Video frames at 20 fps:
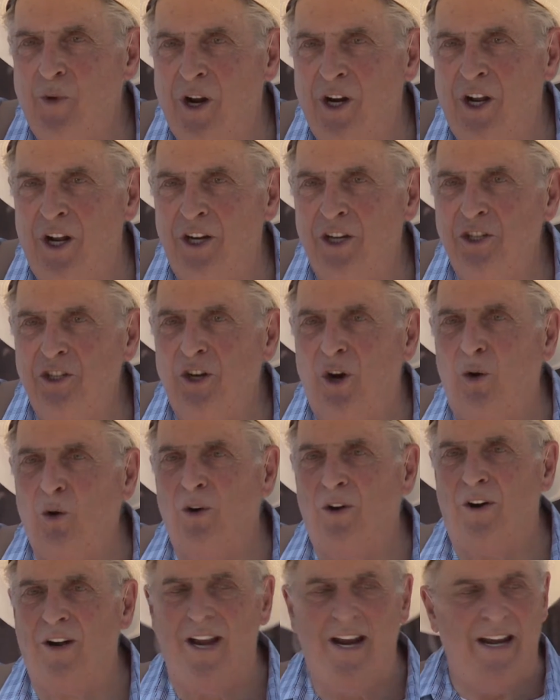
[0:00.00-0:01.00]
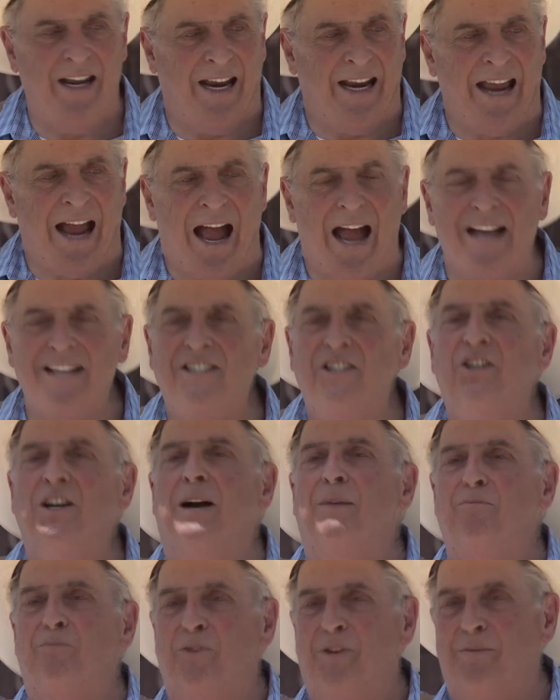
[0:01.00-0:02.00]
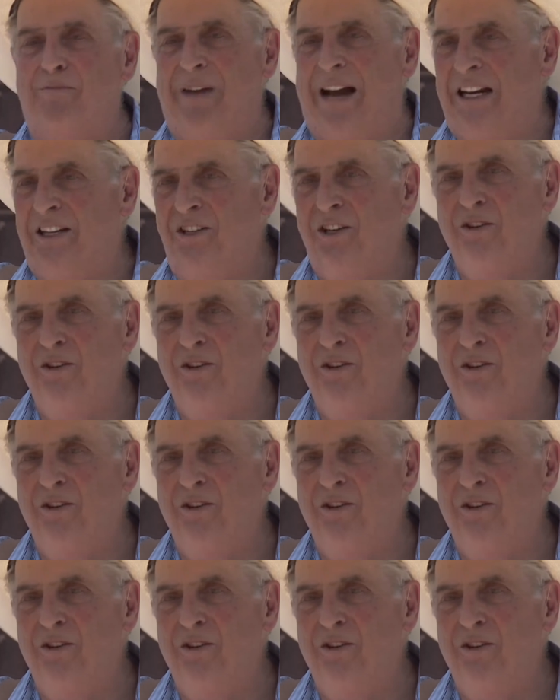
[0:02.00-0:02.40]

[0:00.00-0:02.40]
one on the shoulder and the guy jumps about